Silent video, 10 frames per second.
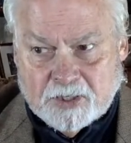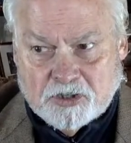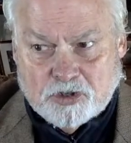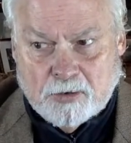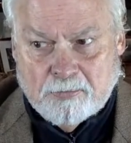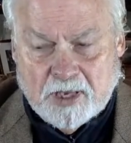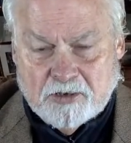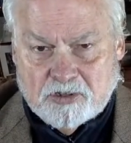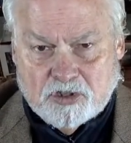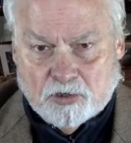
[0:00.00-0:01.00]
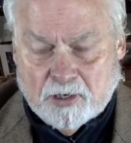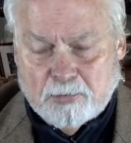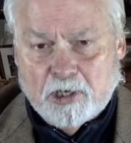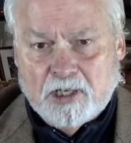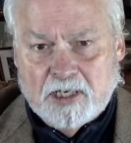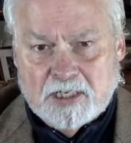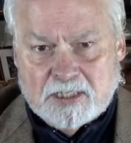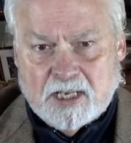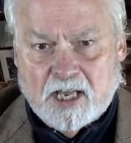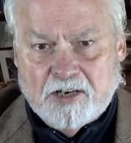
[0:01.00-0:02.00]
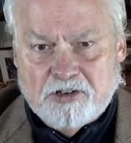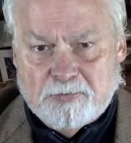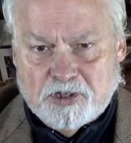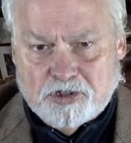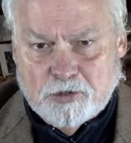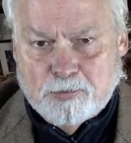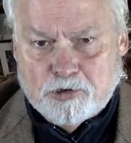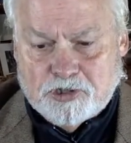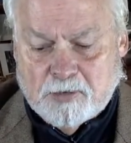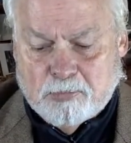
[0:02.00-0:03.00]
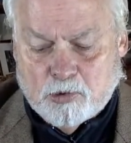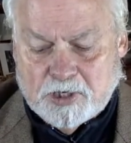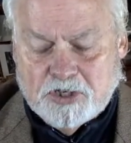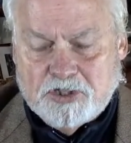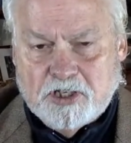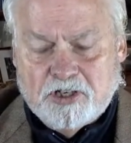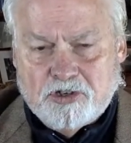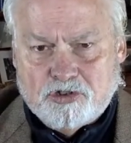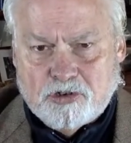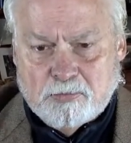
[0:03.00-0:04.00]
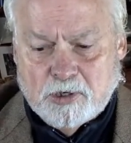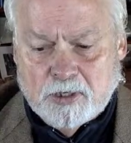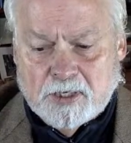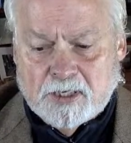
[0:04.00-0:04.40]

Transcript: So it deliberately designed to be super simple, easy to distribute.